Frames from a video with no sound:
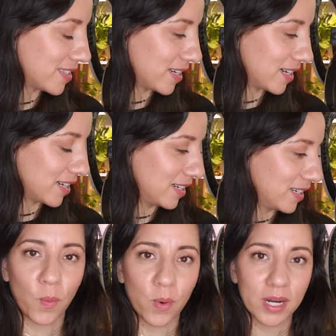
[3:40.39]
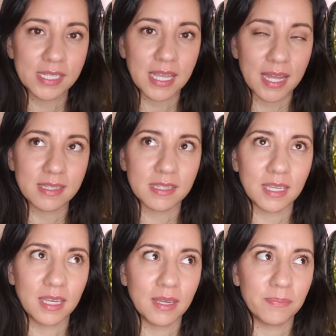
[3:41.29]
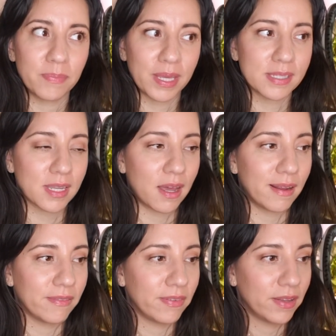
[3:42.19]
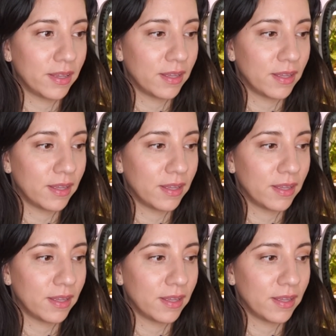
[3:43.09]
year. Where is Etsy based out of?